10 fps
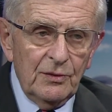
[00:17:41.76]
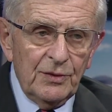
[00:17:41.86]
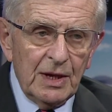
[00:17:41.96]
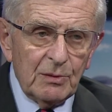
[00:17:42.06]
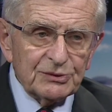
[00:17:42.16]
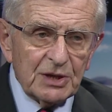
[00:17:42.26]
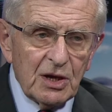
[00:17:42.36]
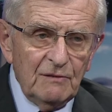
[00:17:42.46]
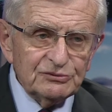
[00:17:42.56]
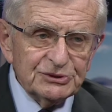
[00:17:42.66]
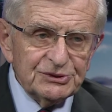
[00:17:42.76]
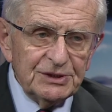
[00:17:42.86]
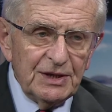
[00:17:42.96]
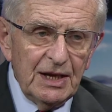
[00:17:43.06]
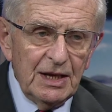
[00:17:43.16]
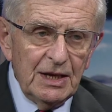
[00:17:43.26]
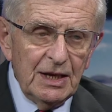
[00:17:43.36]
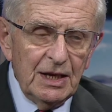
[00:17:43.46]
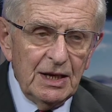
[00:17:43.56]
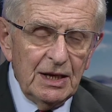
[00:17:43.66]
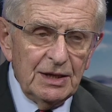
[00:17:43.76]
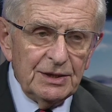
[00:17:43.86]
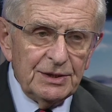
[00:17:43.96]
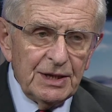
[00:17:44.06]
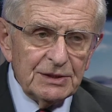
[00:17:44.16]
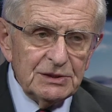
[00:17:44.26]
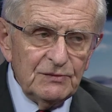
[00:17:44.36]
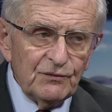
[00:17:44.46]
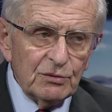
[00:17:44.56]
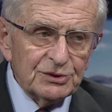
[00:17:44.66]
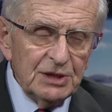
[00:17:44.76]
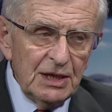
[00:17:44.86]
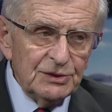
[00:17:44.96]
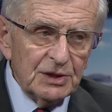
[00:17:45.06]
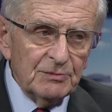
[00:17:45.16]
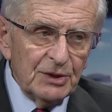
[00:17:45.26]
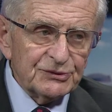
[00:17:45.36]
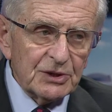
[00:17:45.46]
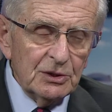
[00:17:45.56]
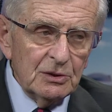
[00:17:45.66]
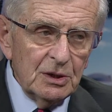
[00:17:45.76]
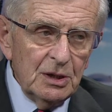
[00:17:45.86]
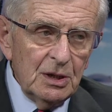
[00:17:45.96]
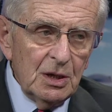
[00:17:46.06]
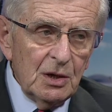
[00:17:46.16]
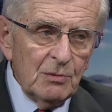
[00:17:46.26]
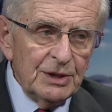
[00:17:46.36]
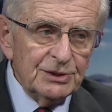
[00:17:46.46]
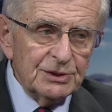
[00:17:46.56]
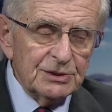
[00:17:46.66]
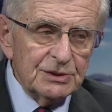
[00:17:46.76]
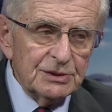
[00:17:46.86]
There was a conference in 1948 in Moscow when